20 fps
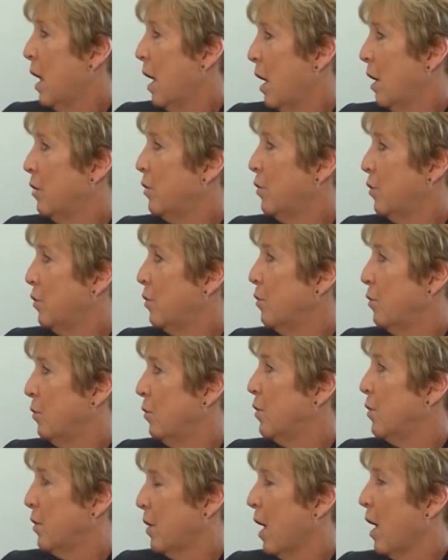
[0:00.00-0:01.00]
as to
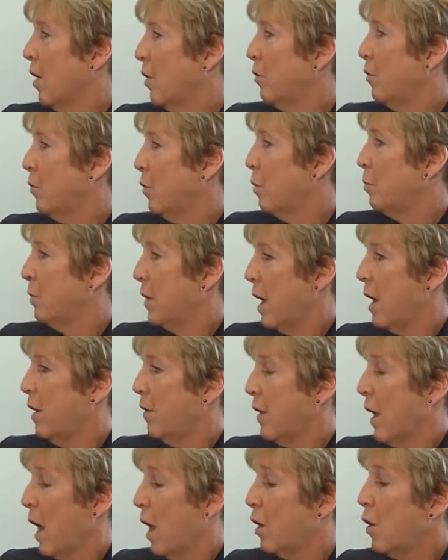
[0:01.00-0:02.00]
just how to
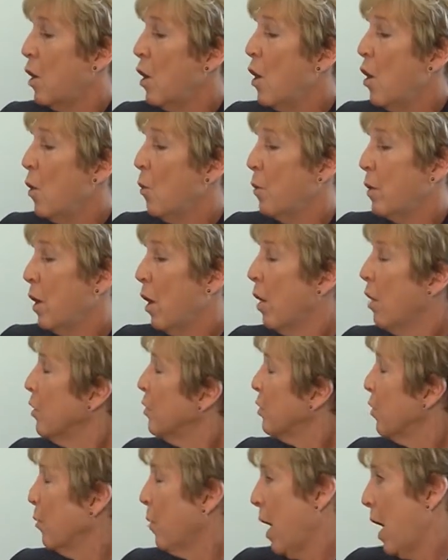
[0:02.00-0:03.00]
obtain that. We
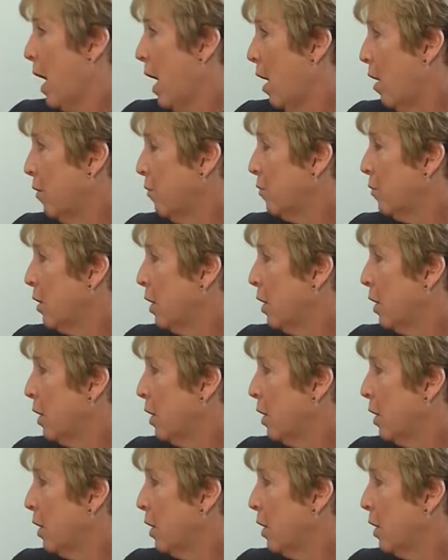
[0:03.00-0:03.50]
also have,